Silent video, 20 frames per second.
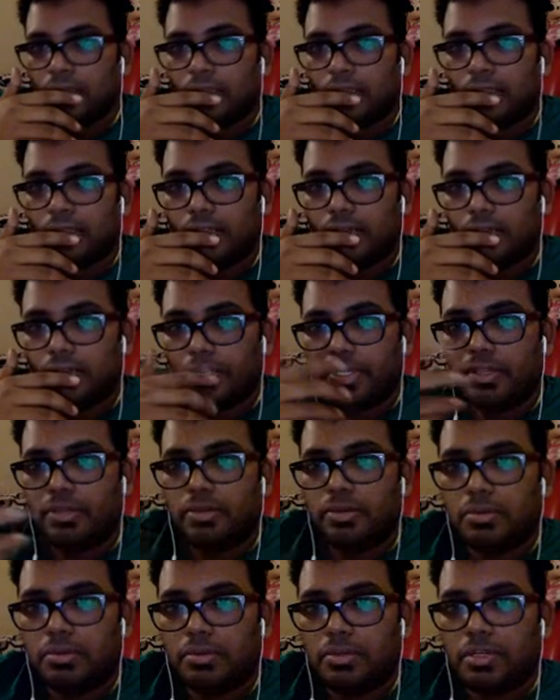
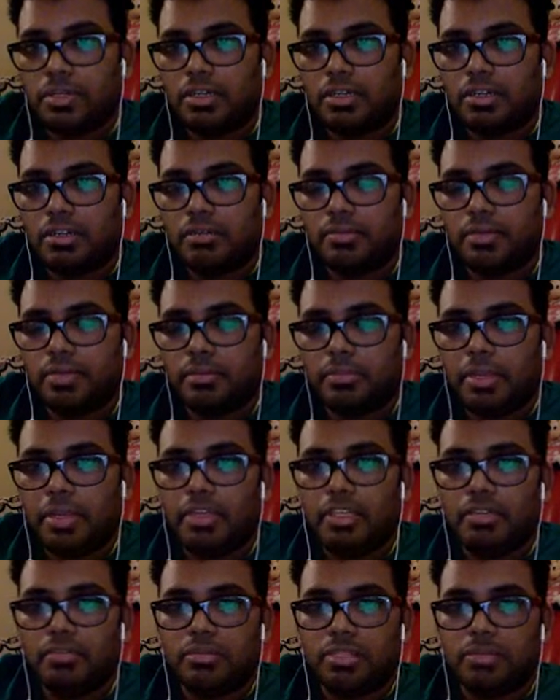video I made
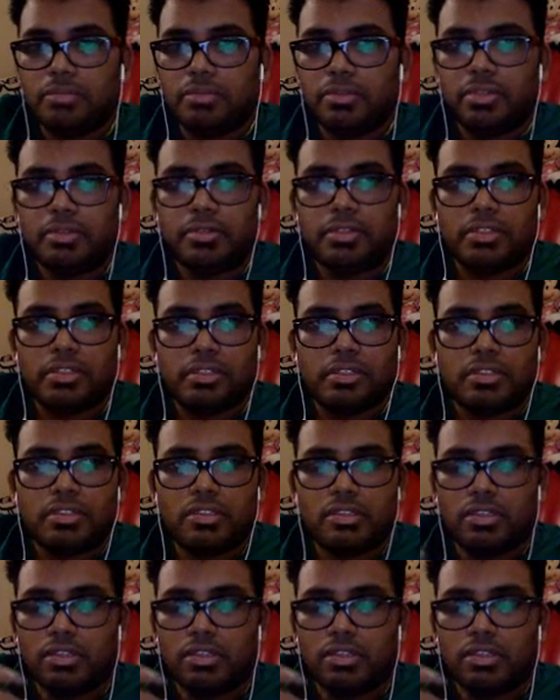in the previous